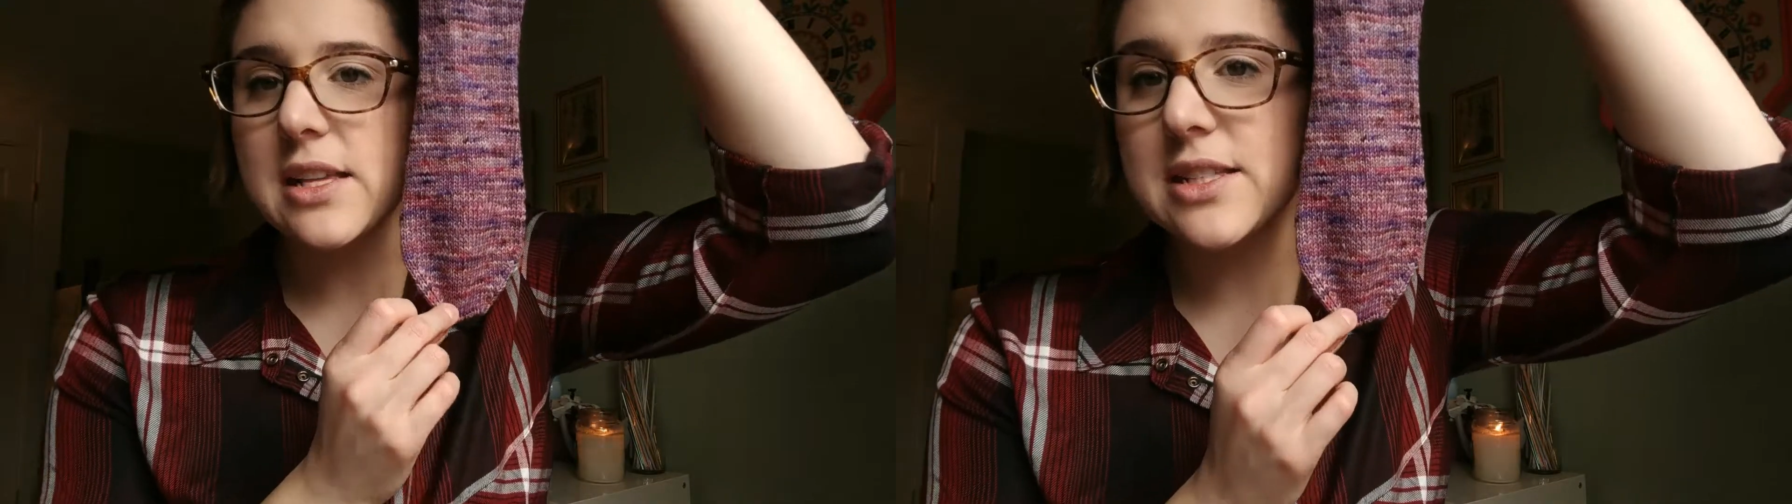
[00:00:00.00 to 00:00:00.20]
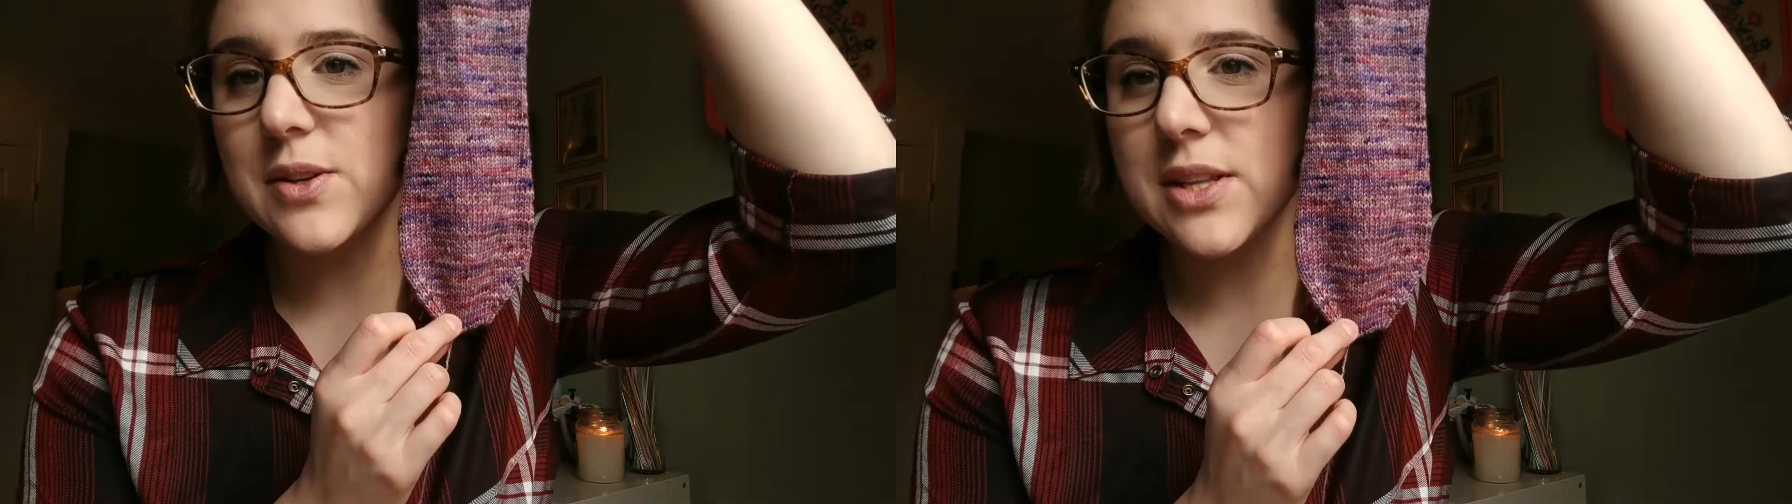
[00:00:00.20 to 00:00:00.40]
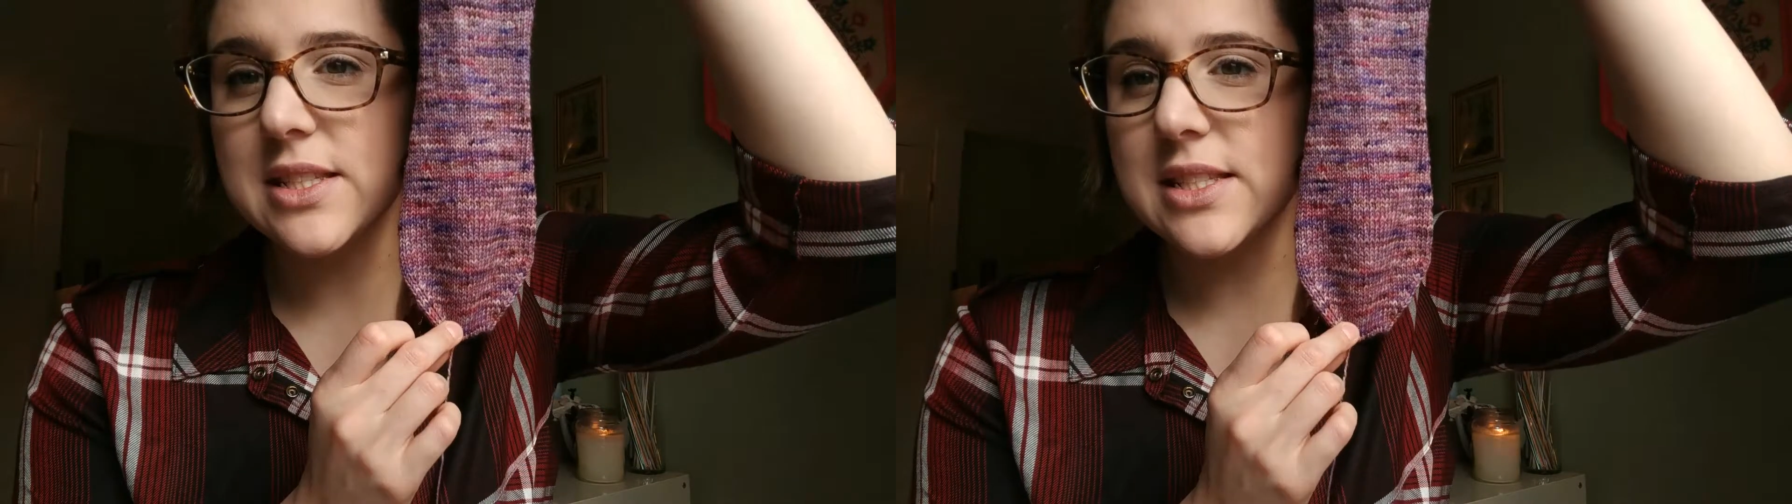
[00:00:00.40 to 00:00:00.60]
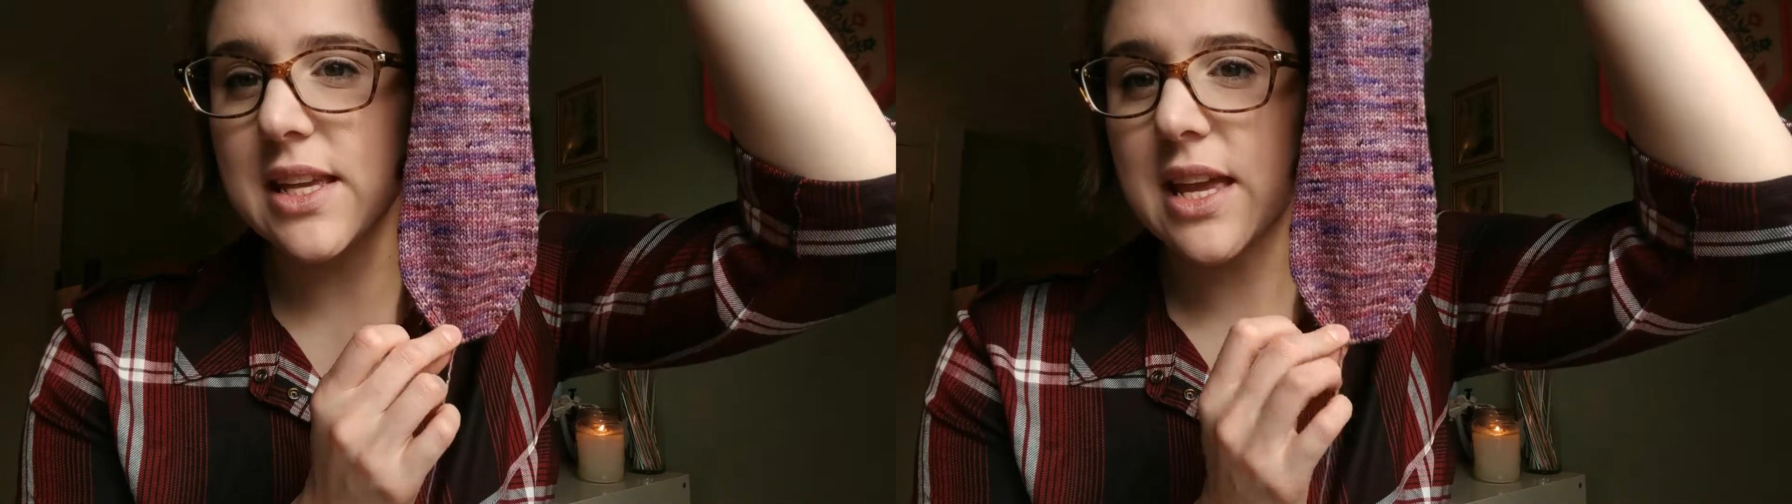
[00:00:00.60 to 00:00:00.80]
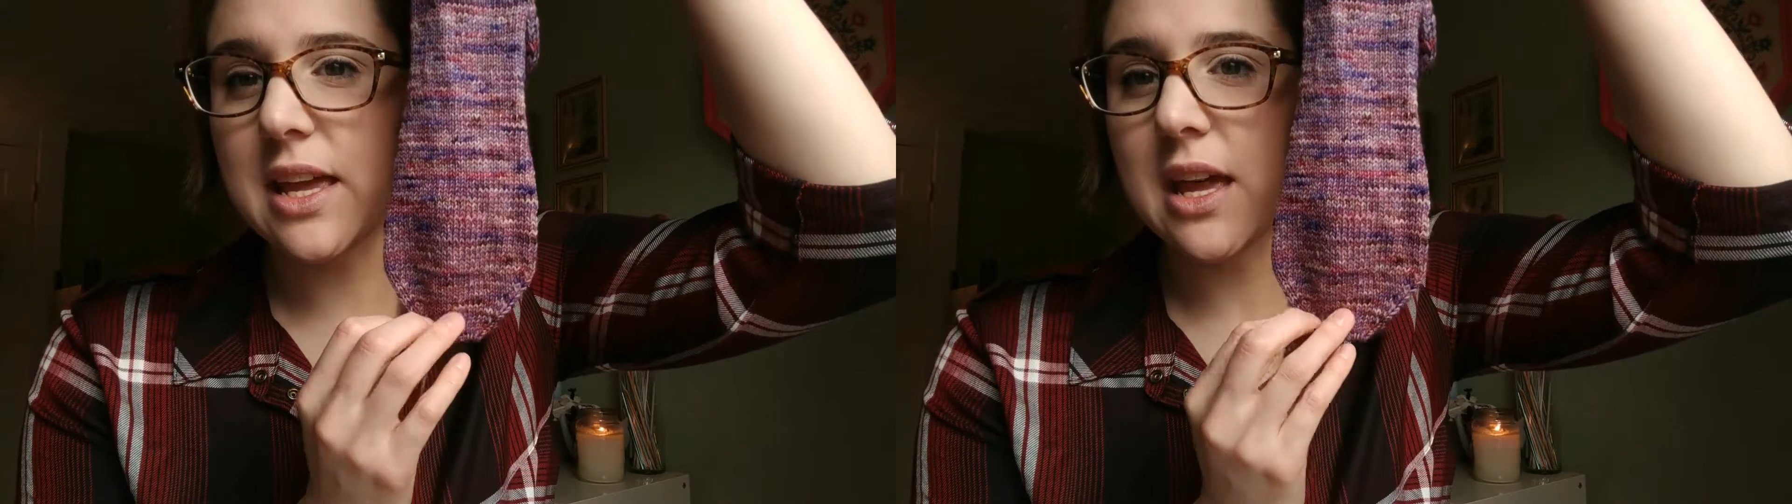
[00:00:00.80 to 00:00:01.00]
as you can
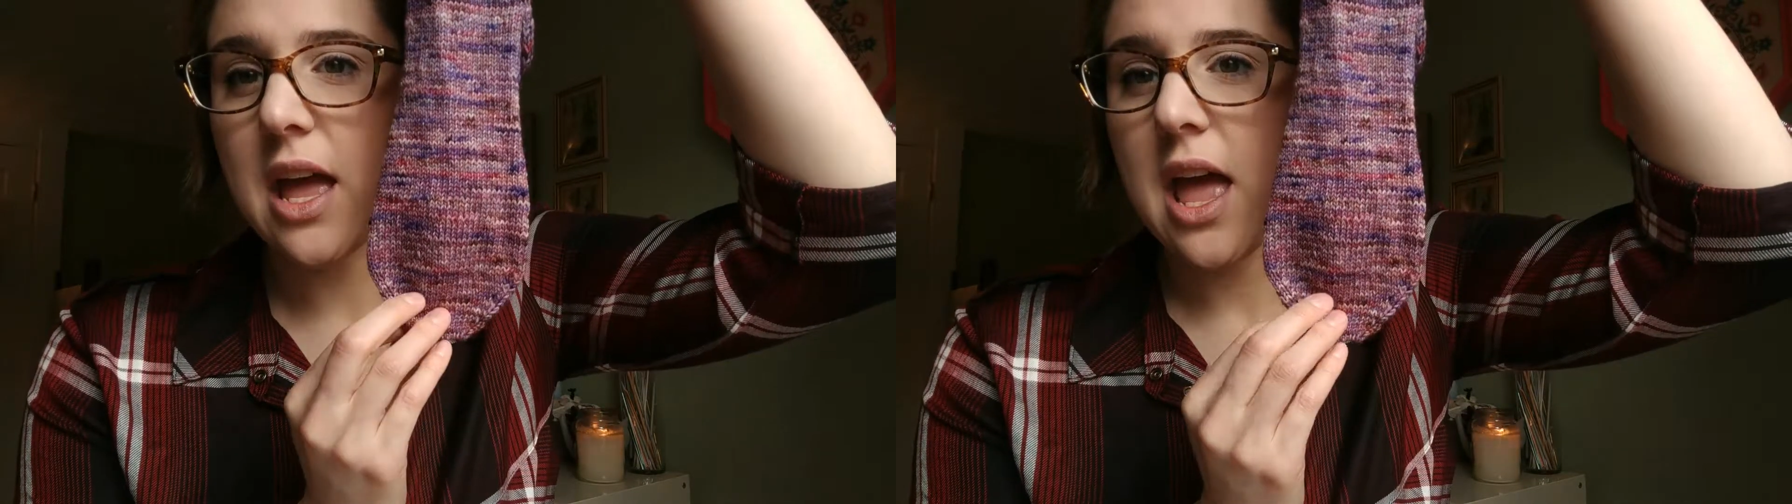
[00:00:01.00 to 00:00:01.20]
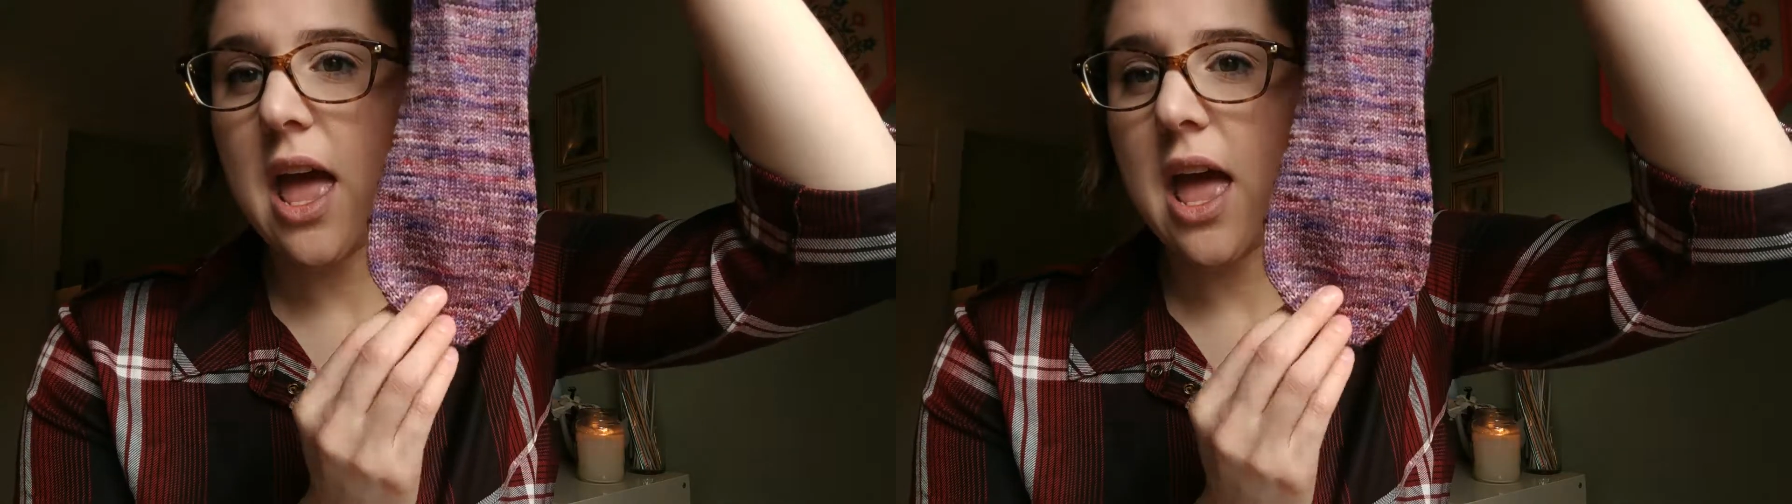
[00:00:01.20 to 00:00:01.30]
see.